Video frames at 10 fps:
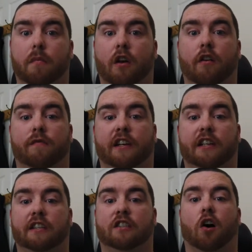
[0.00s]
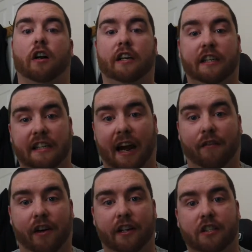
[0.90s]
of me tidying the
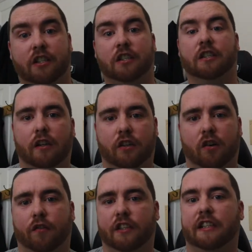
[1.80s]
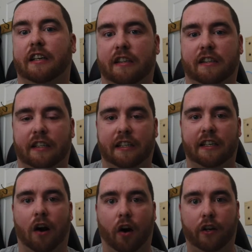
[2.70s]
garage, you can obviously see
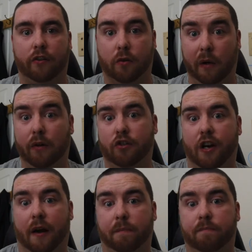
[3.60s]
that I use a wheelchair.